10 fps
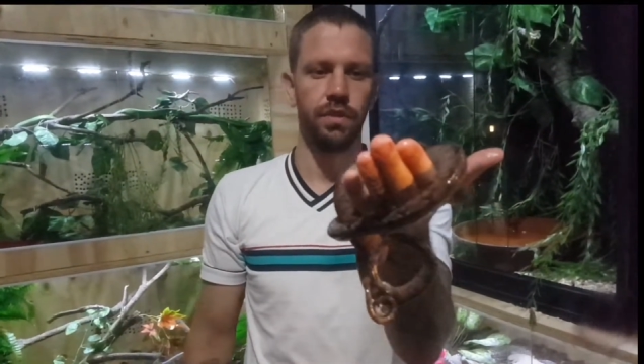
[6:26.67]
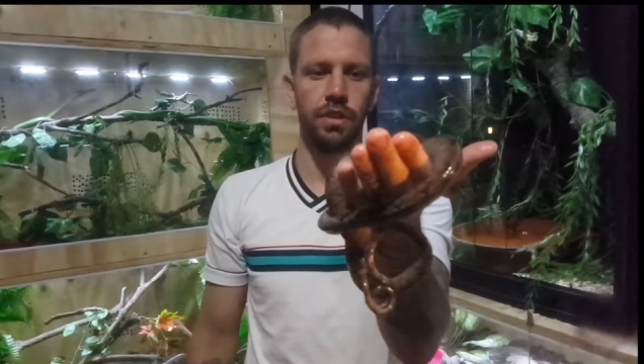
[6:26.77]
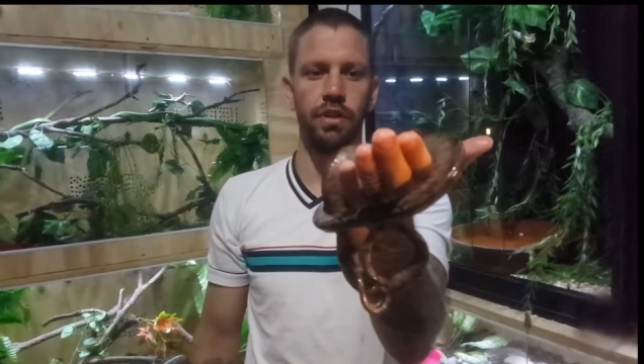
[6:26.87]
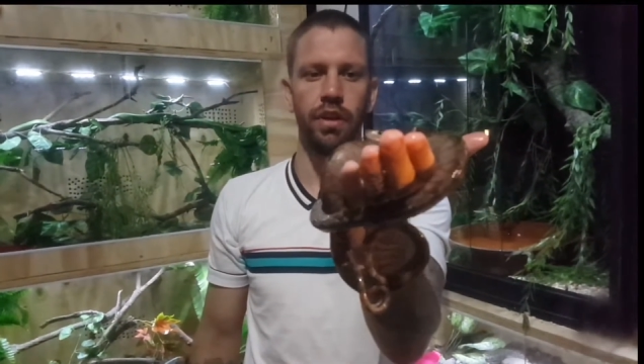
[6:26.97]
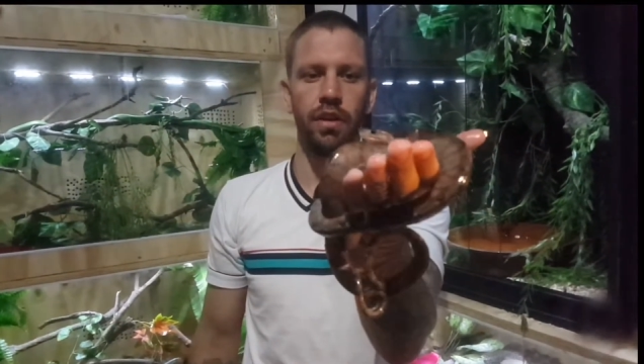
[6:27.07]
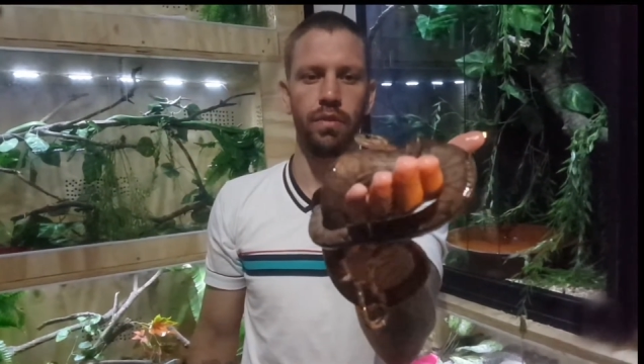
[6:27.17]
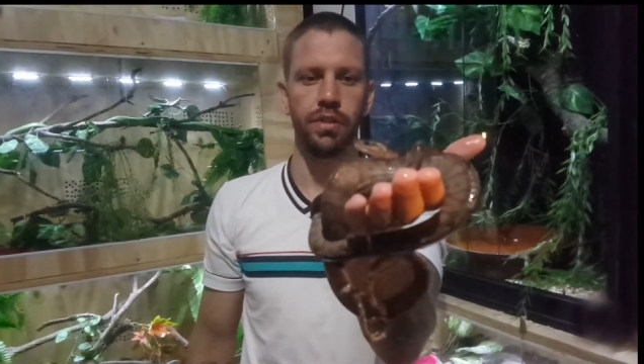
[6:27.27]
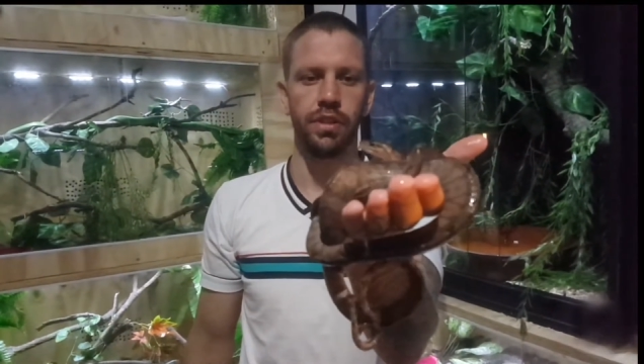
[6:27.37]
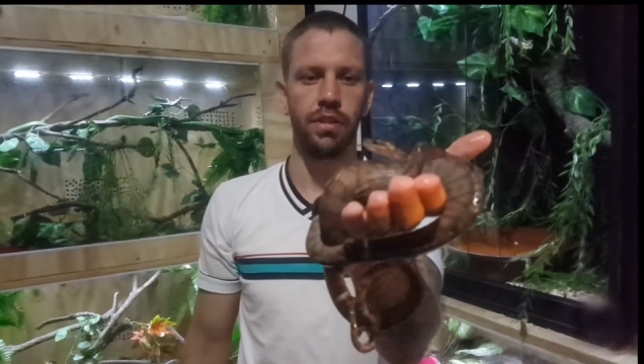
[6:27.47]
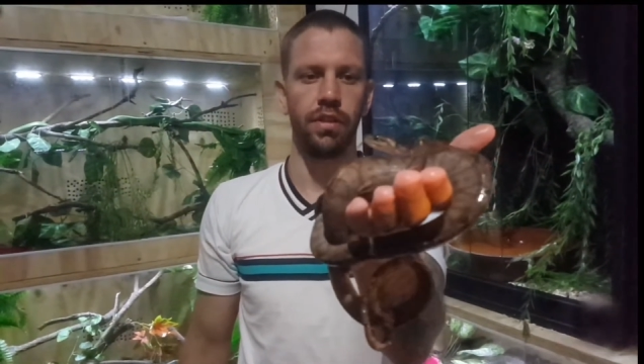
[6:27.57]
Just look how
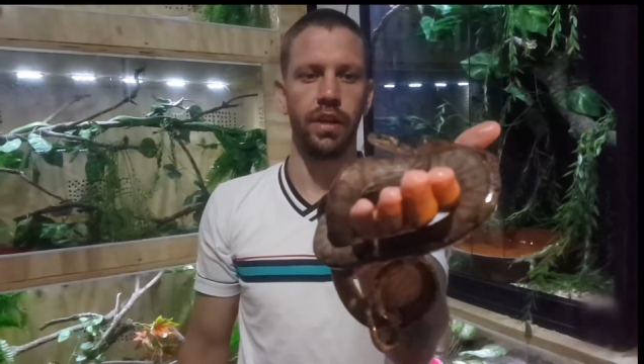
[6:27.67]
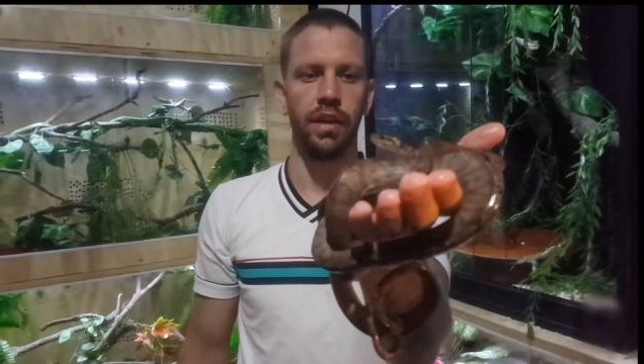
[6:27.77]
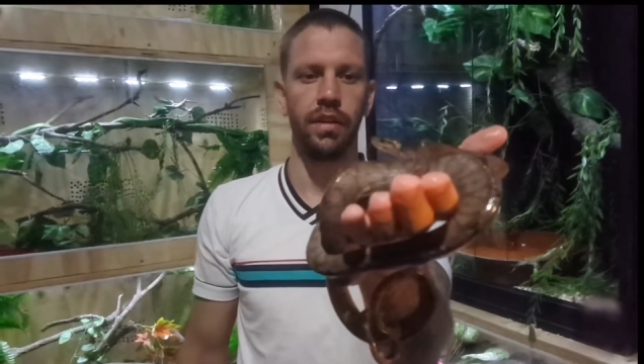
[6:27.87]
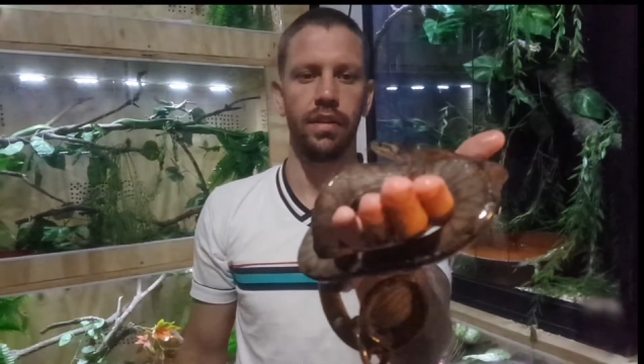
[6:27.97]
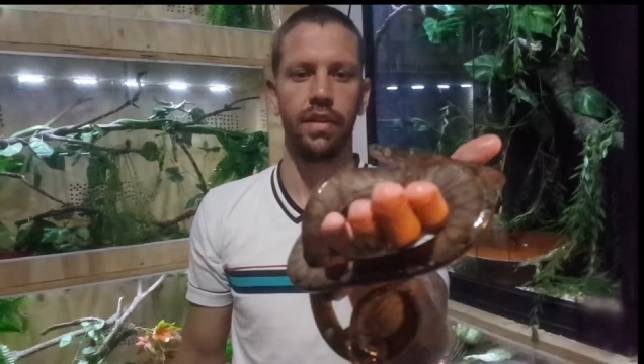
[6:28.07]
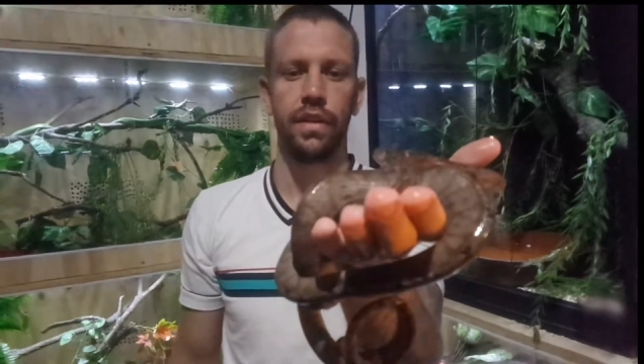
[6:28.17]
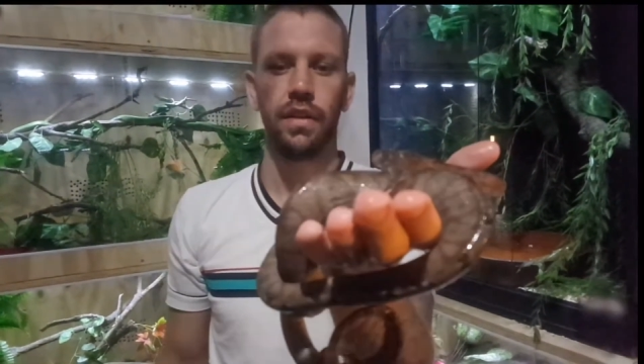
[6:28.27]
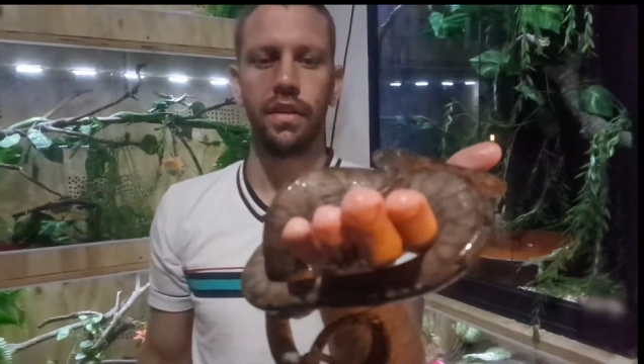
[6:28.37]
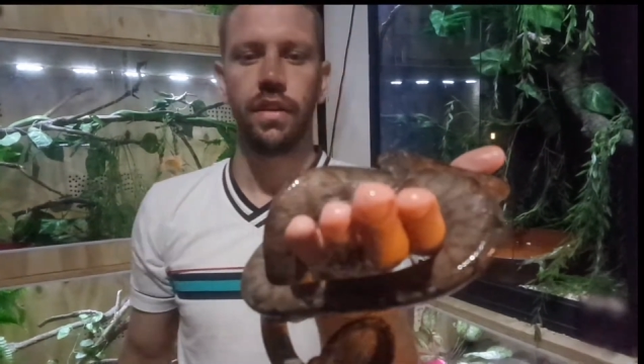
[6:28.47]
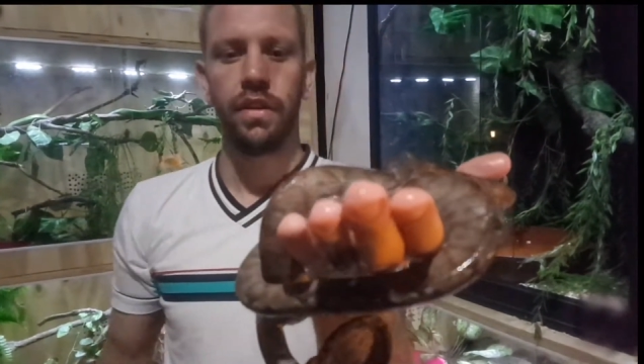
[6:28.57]
gorgeous, look at it.
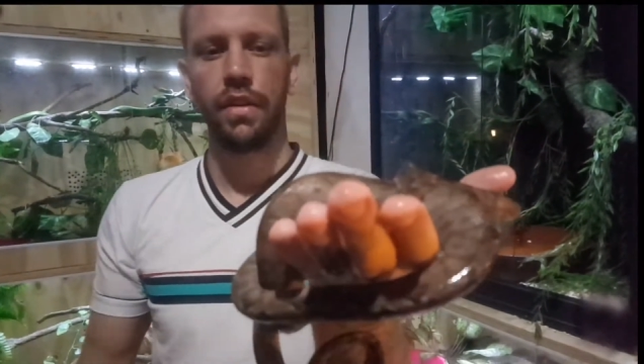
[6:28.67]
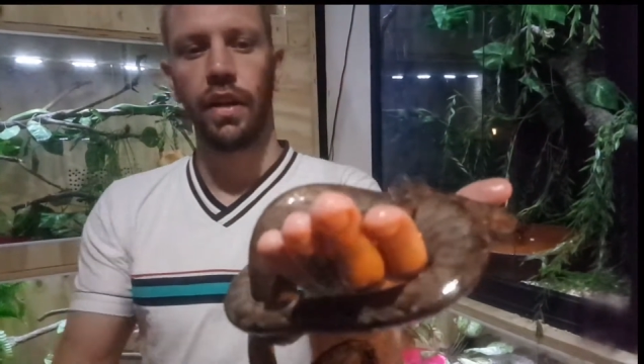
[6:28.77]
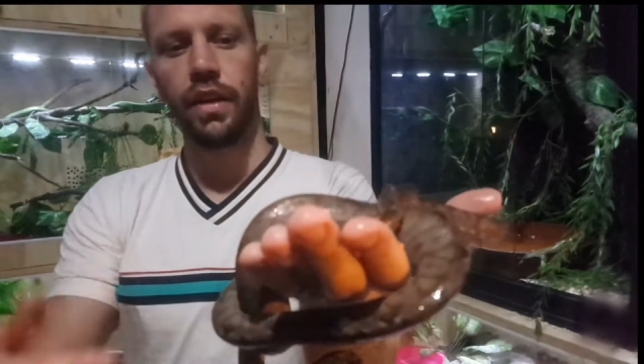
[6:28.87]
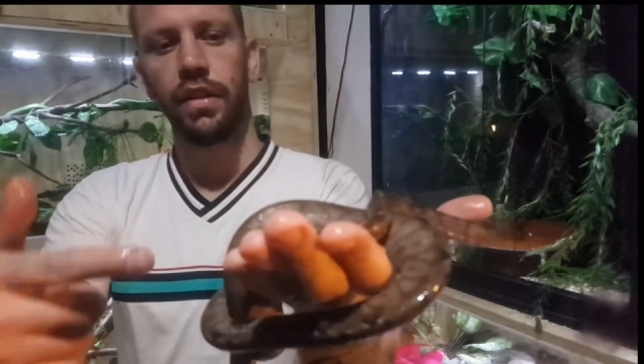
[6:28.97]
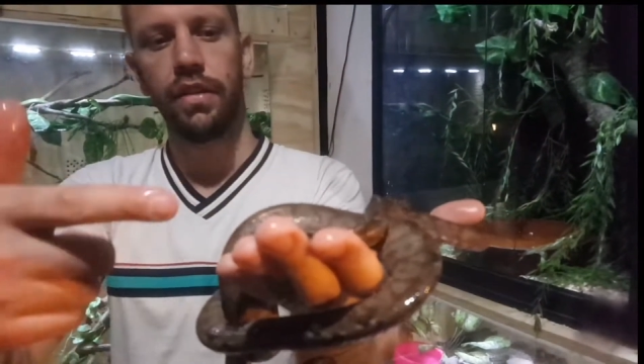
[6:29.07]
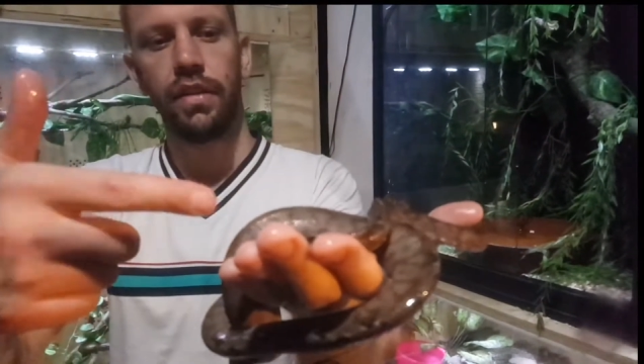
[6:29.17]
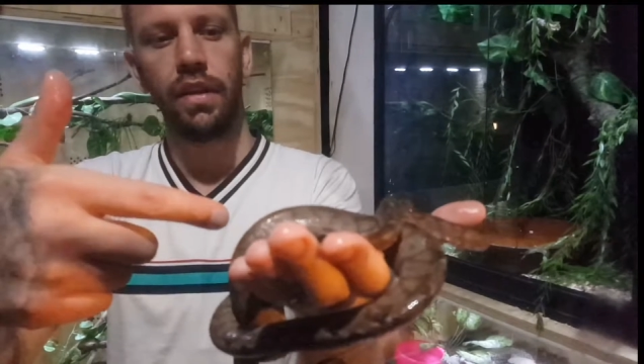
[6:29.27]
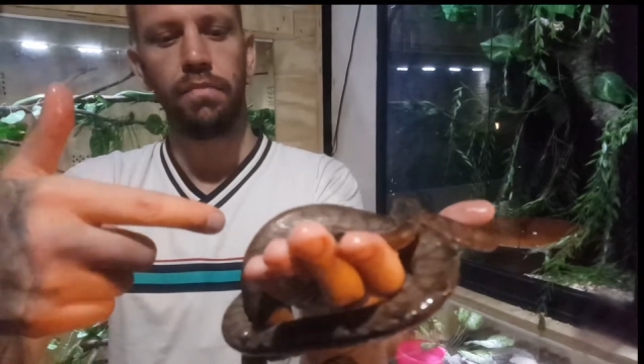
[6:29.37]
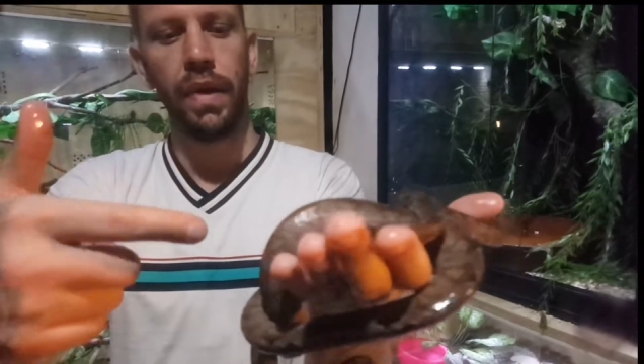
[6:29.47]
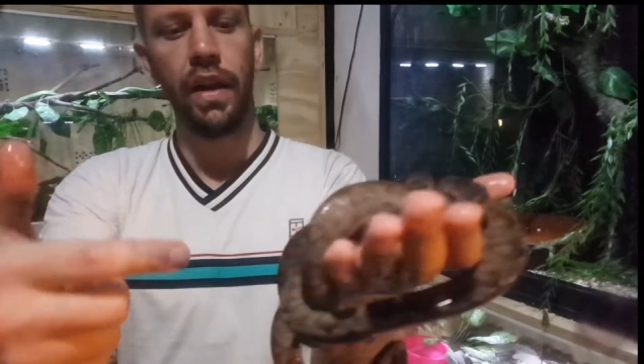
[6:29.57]
You guys can
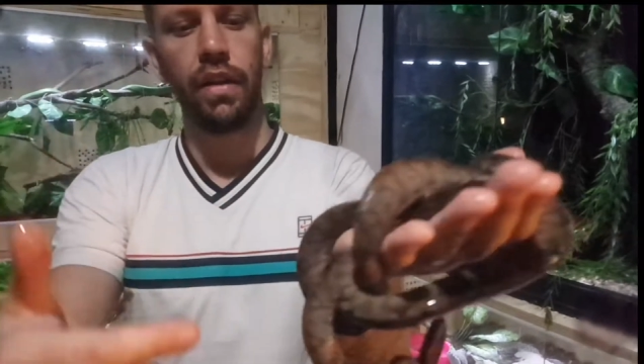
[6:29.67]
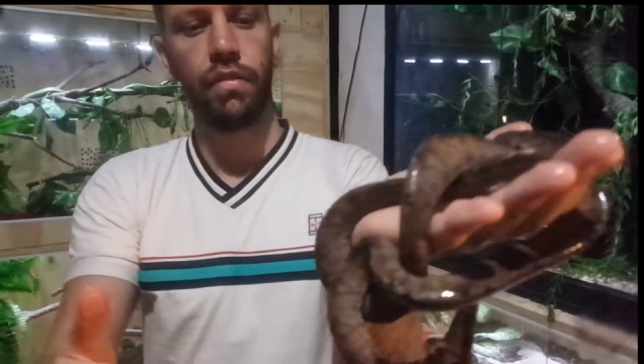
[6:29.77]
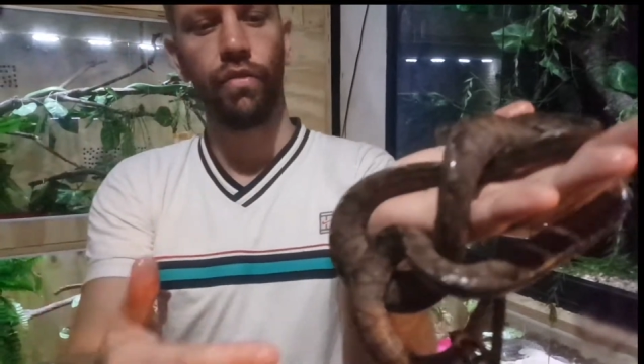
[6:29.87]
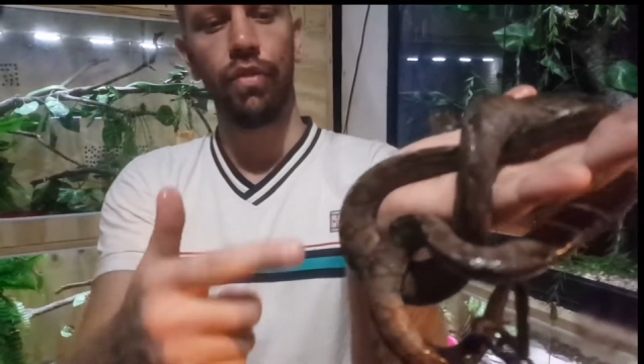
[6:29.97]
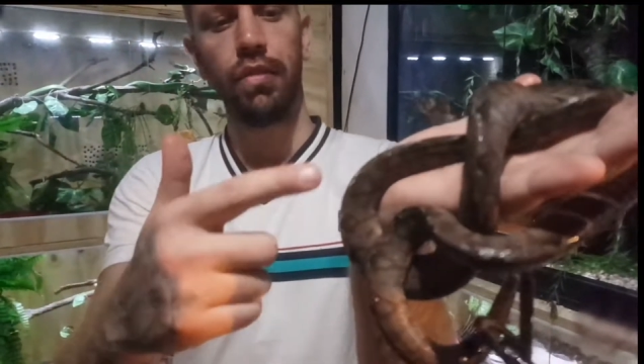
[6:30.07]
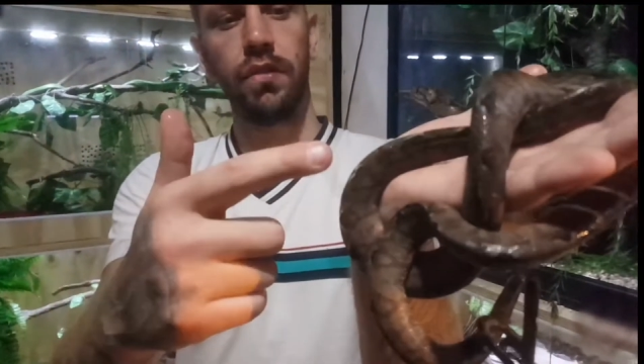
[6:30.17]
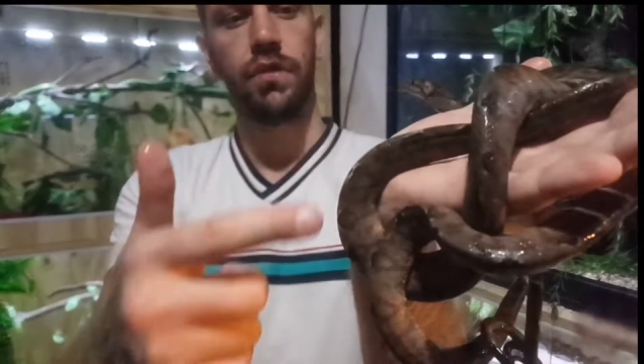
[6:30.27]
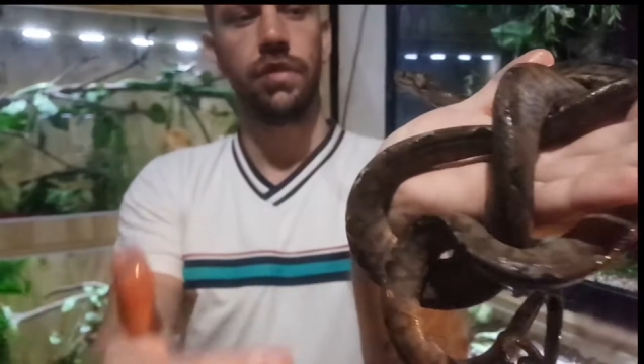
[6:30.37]
see belly is full.